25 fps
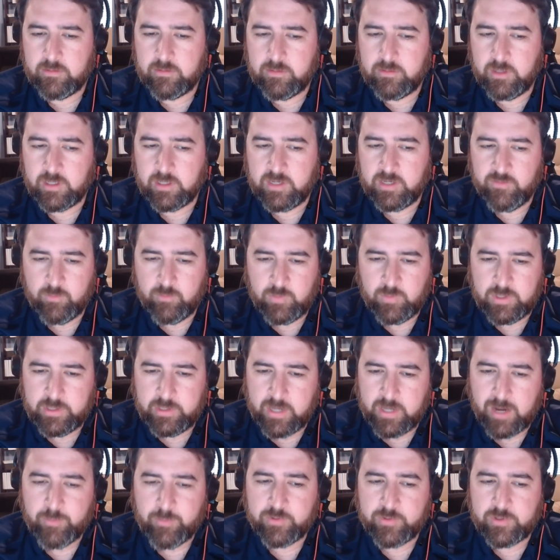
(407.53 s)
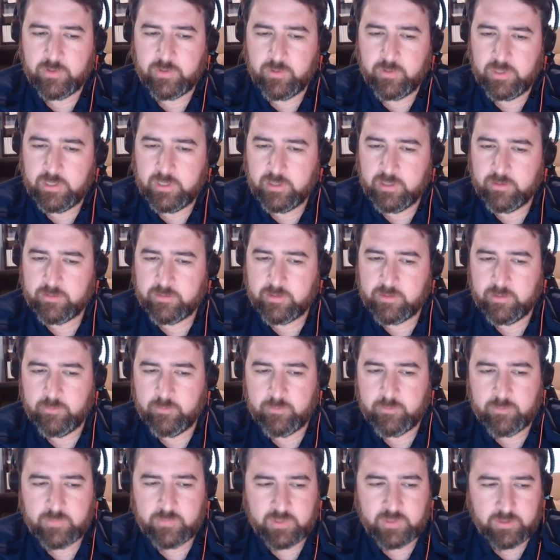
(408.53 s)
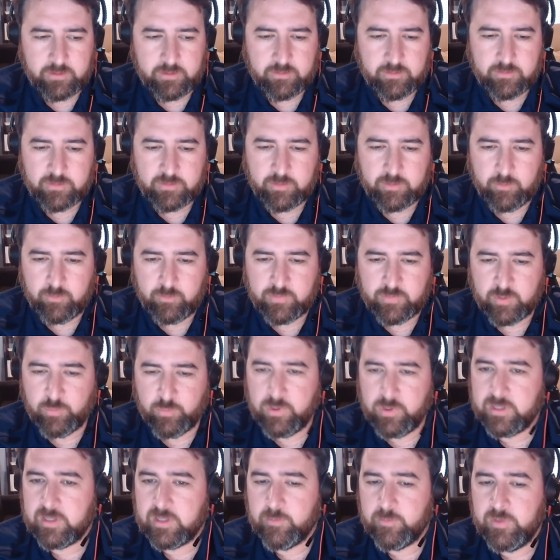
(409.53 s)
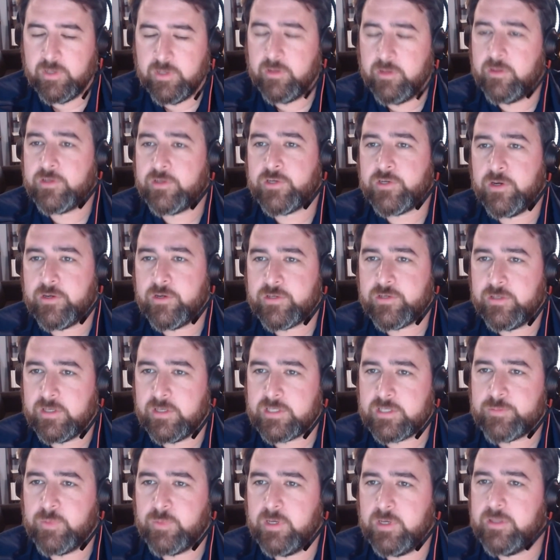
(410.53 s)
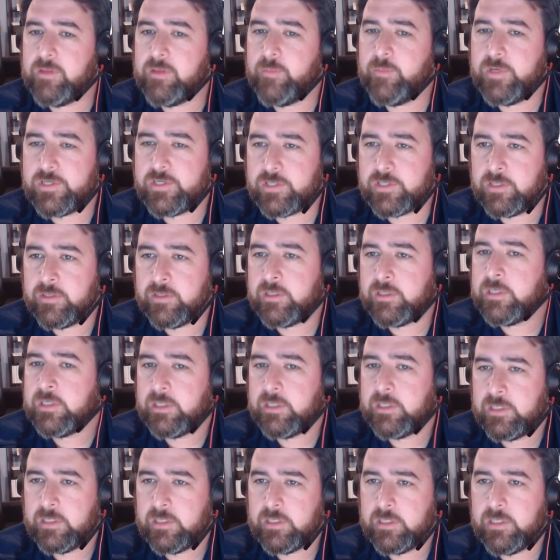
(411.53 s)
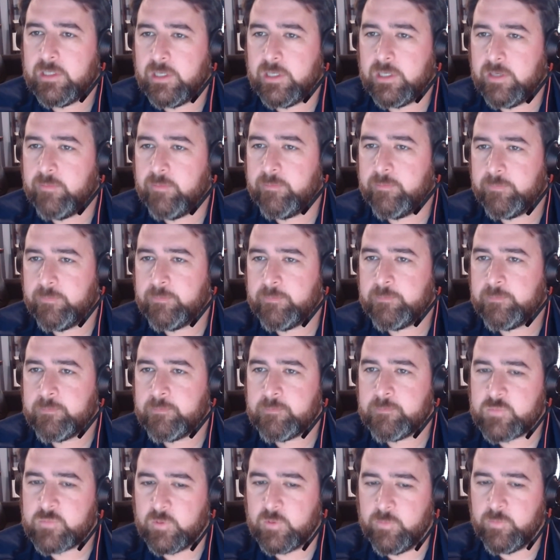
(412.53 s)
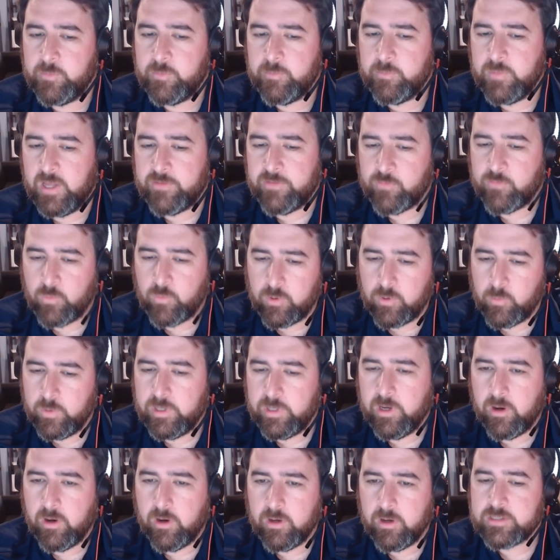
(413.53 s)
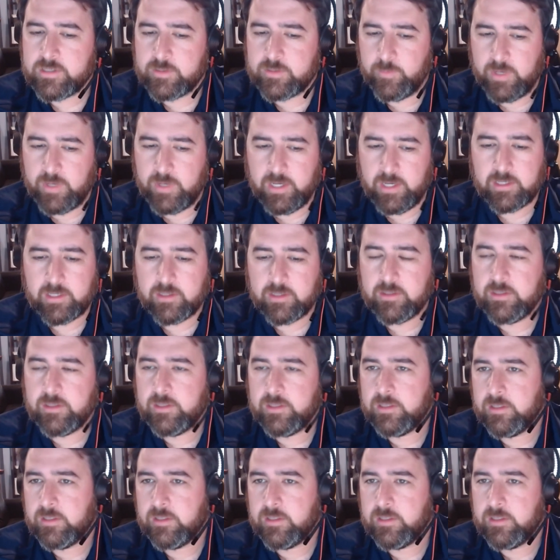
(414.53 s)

they're giving me the opportunity to bring them into the church and explain the mission. So that's where we are as a bank.